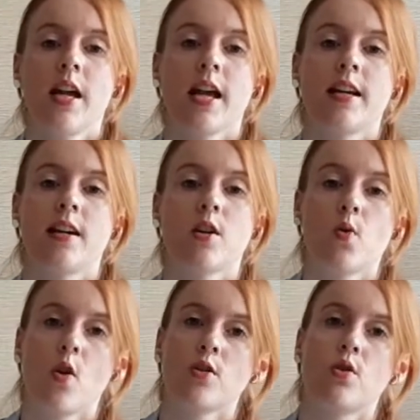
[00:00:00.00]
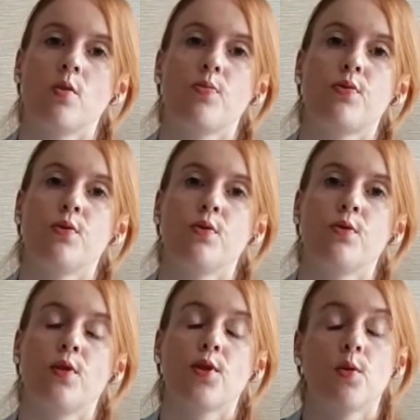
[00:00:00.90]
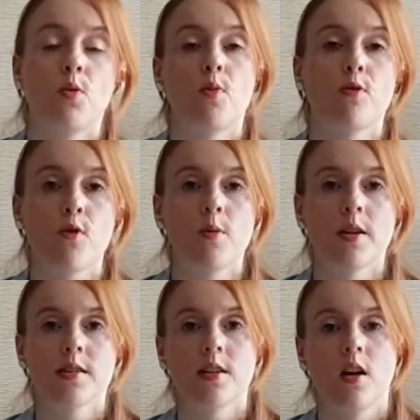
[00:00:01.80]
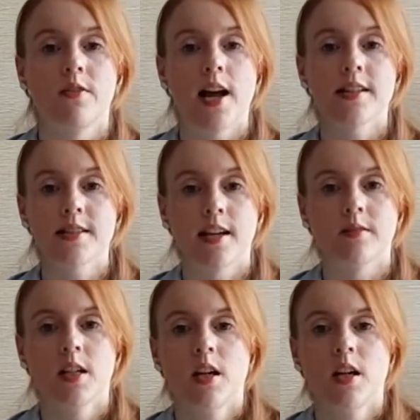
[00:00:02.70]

And here you want to improve the thermal performance of that skin.